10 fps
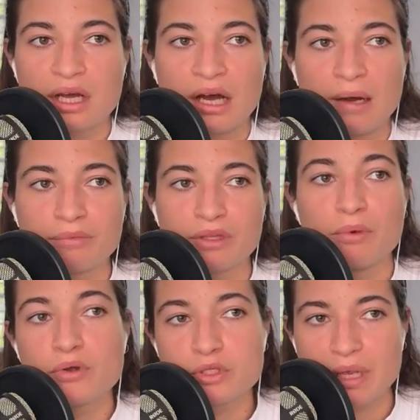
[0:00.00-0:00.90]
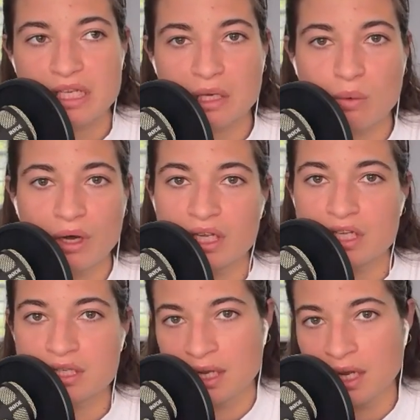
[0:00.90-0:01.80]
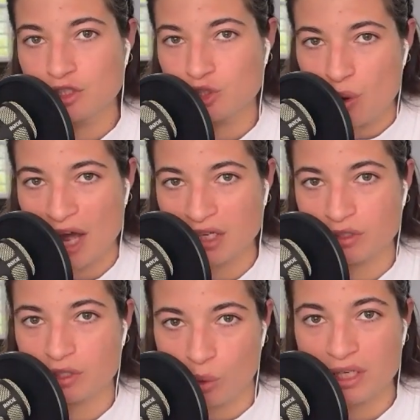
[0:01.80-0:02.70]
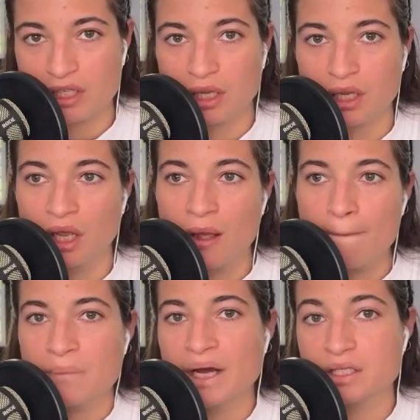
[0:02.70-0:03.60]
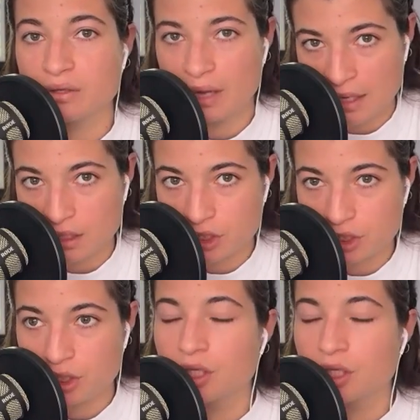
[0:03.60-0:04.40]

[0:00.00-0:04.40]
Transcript: The most basic one is 220 minus your age.